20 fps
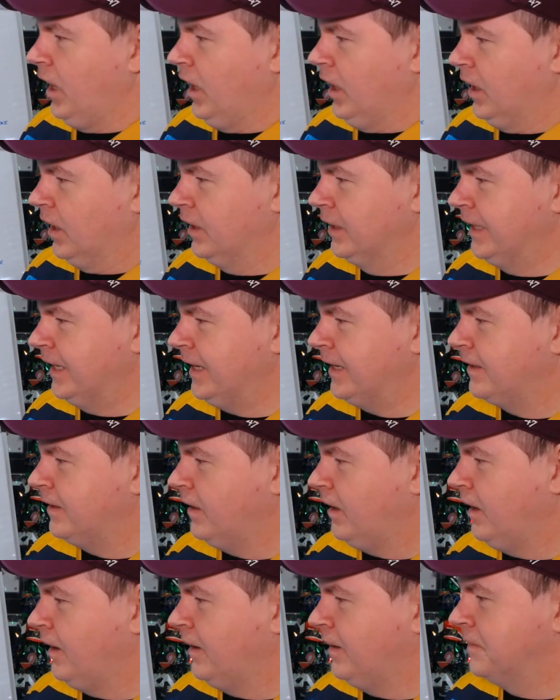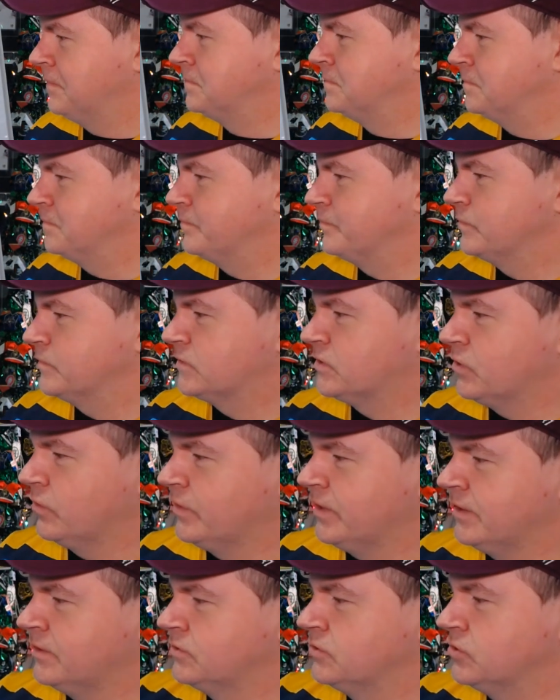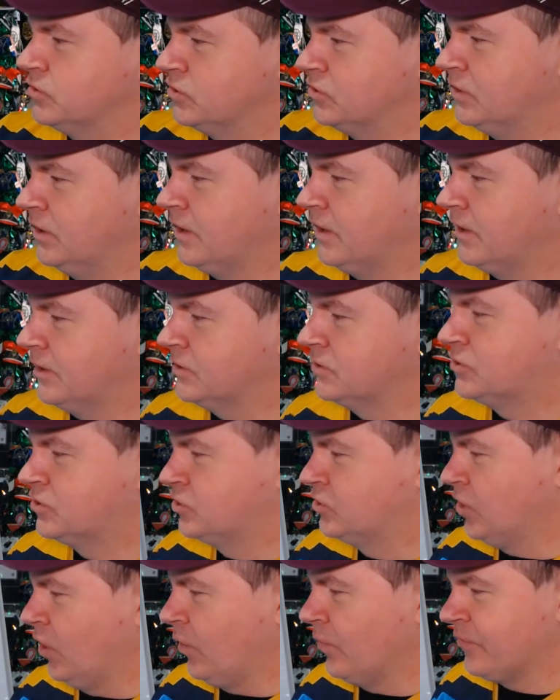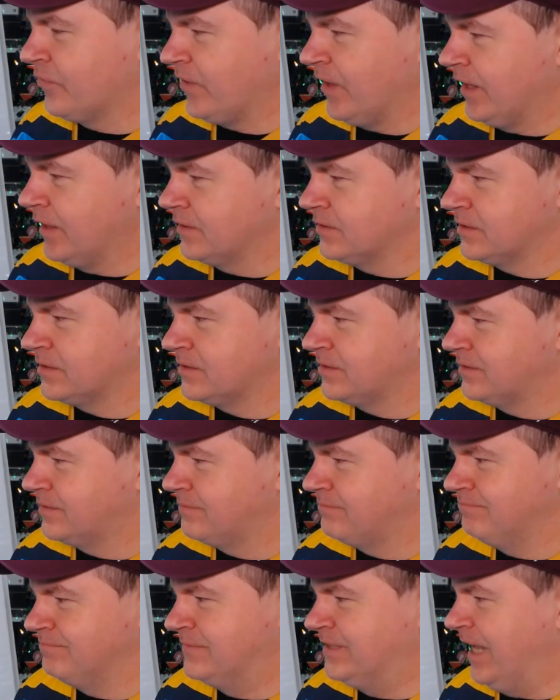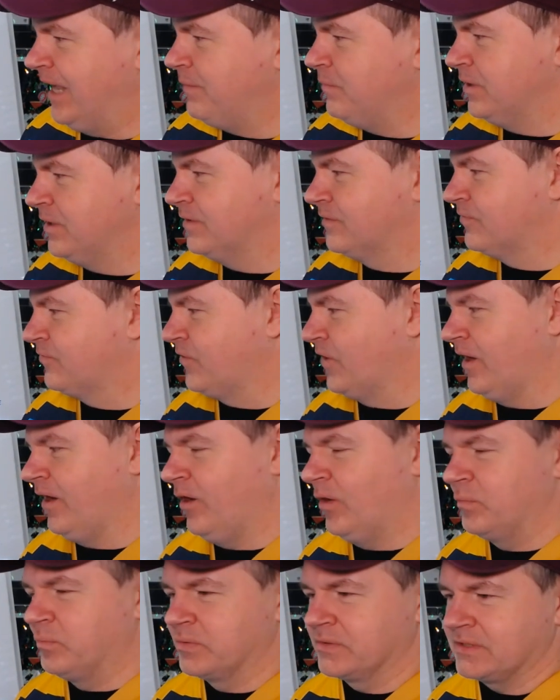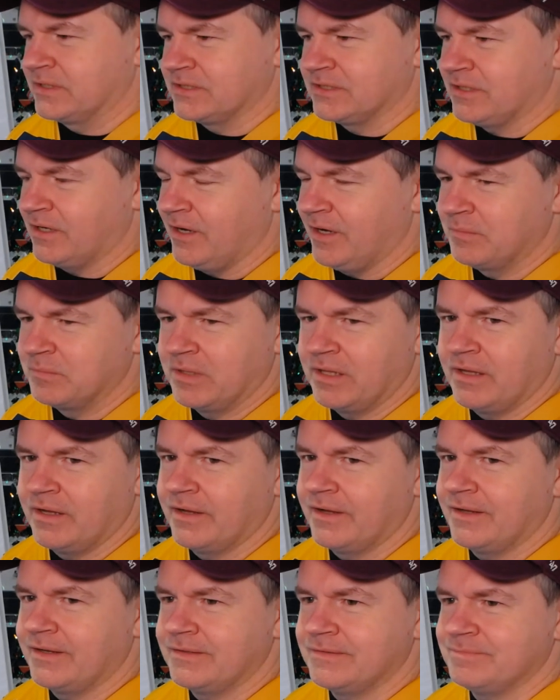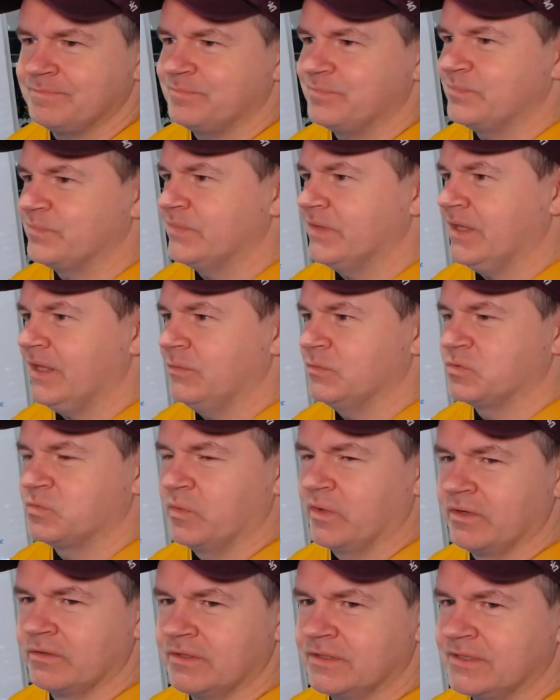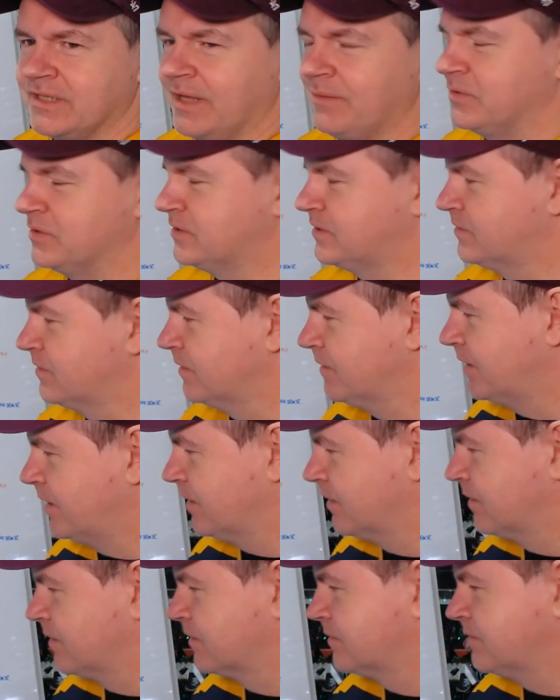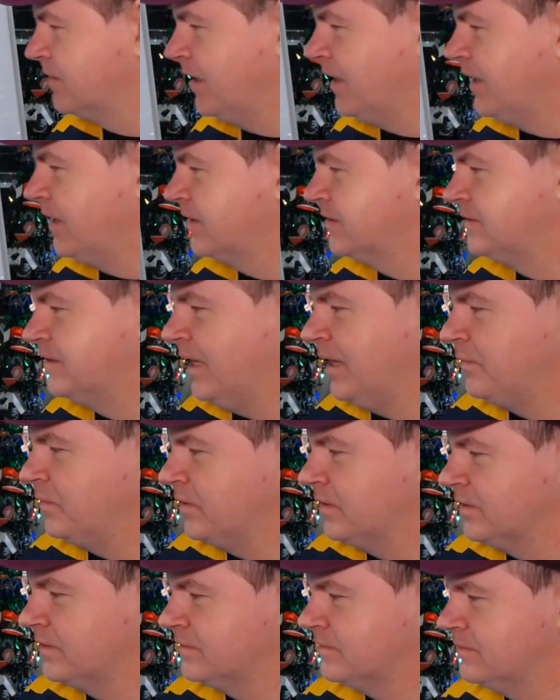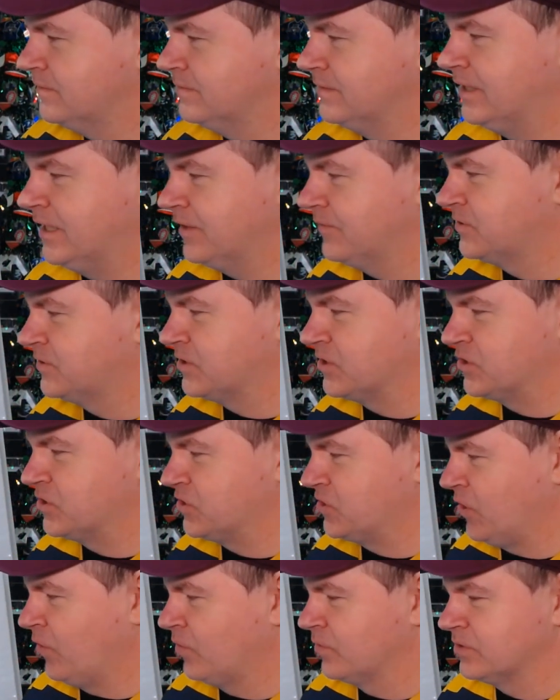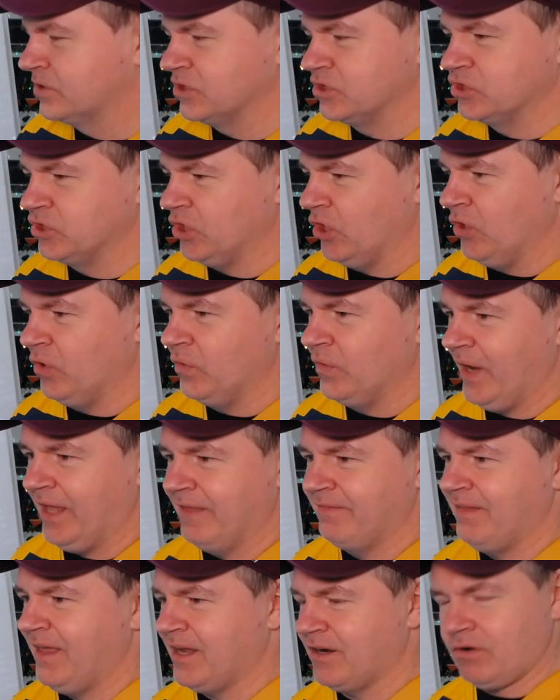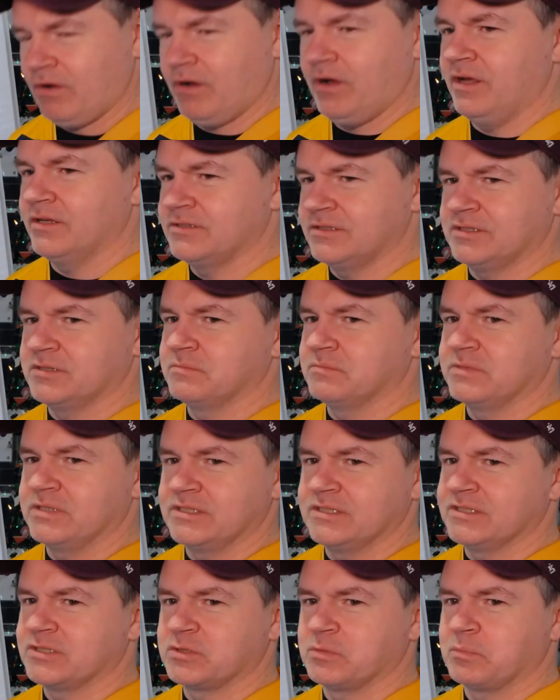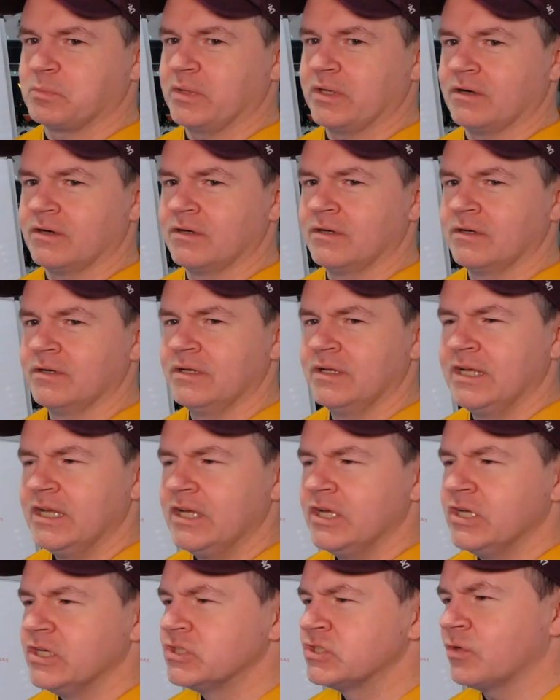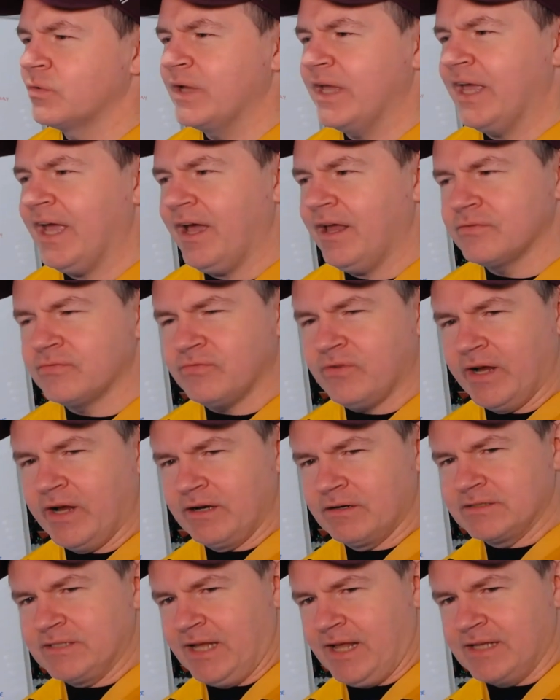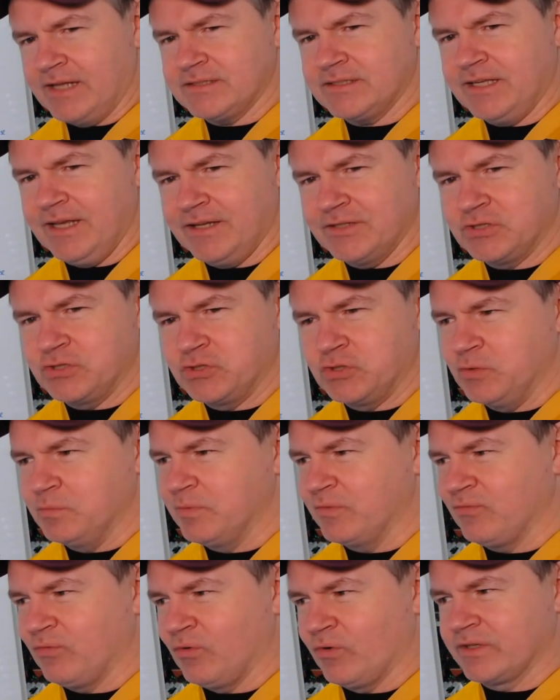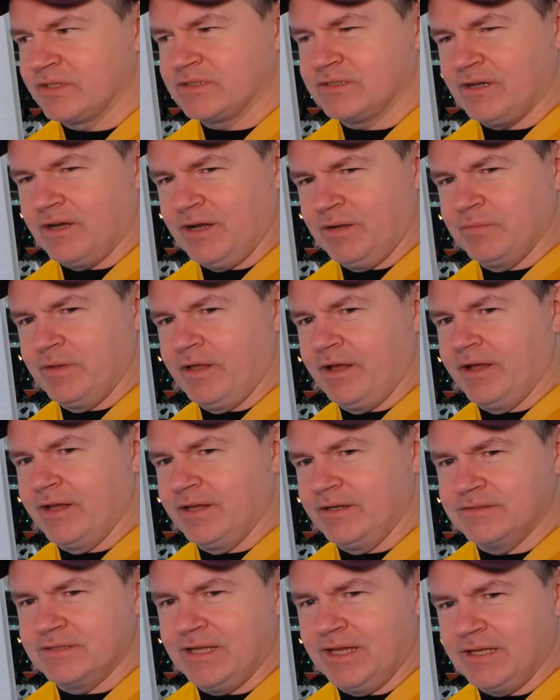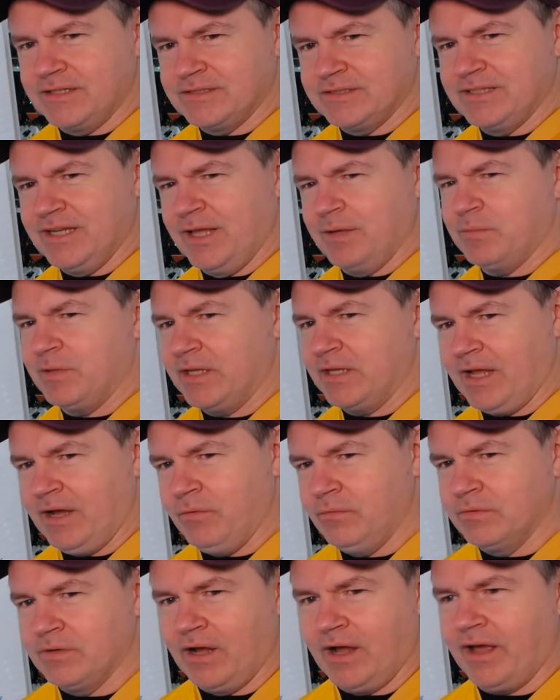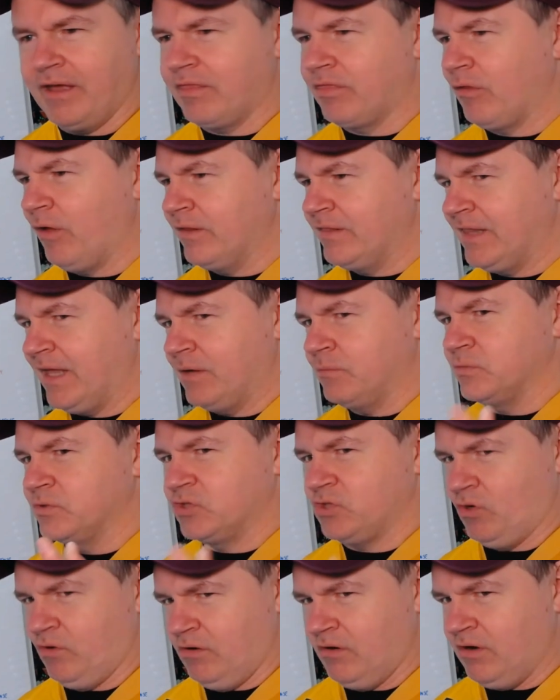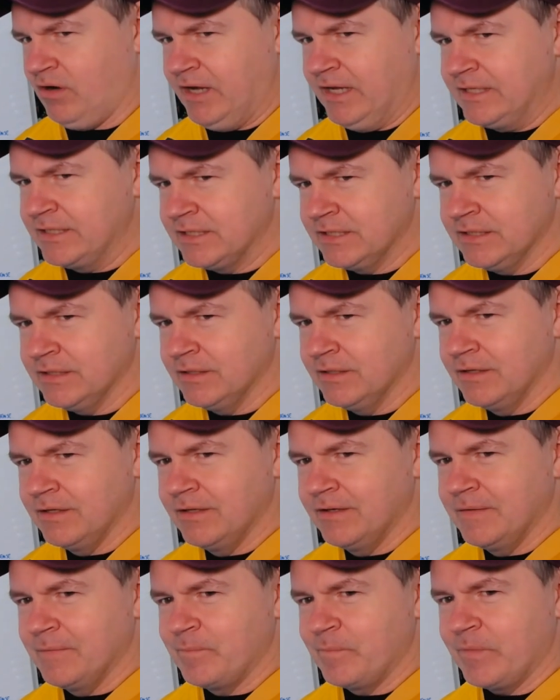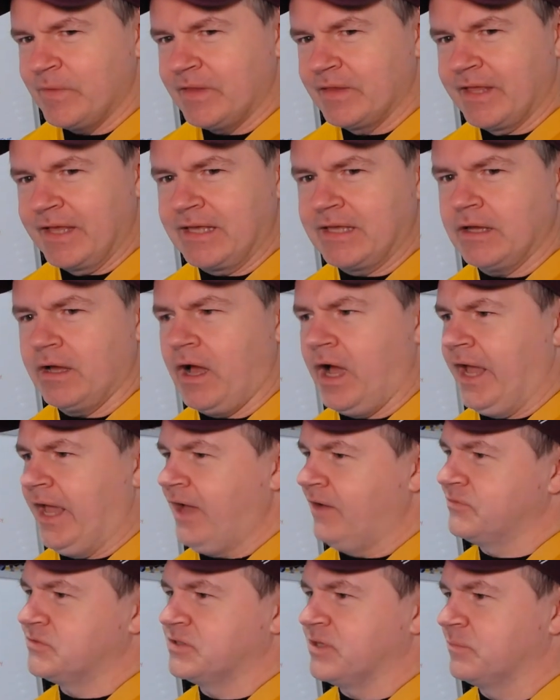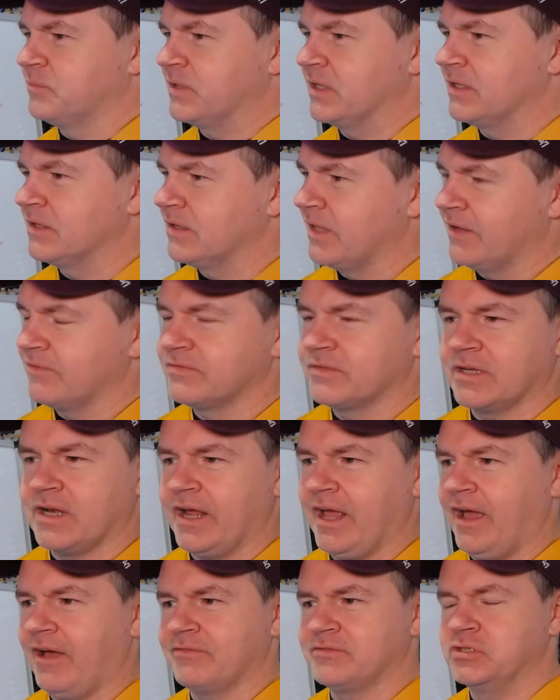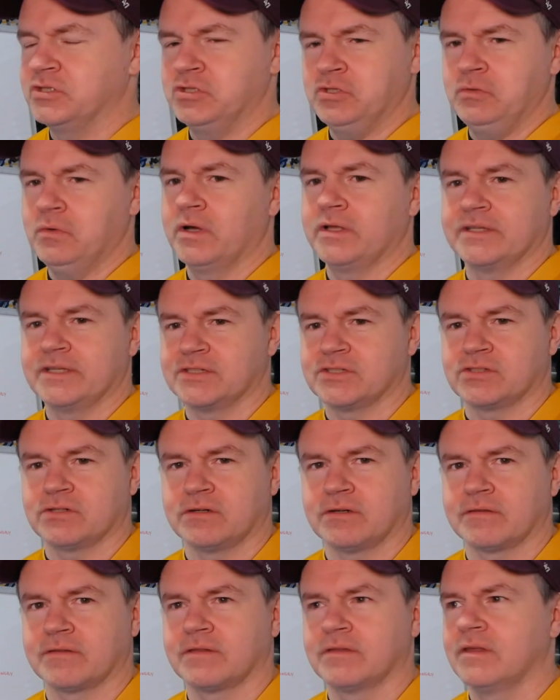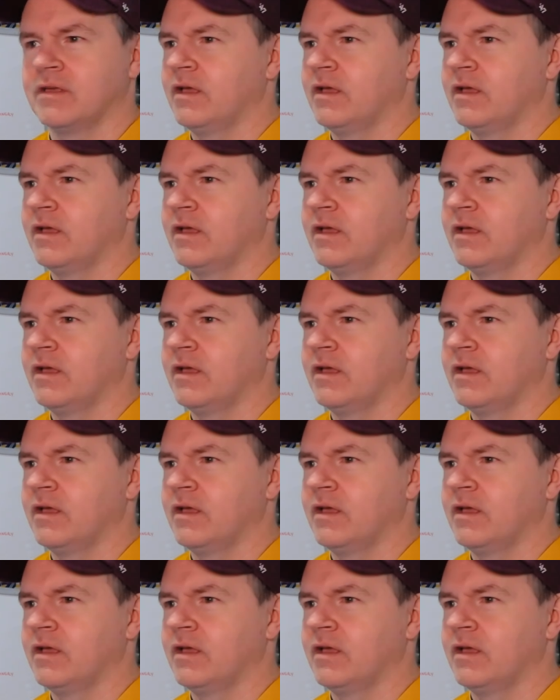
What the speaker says: Okay, so then Joe thanks Damien for help with the timeline. It was weird that Damien's still here. Damien gives the stone to Joe, and that causes him to disappear. So he had a final task he had to do before the timeline takes Damien out. I thought that was odd. Like, I have something left that I have to do on this Earth.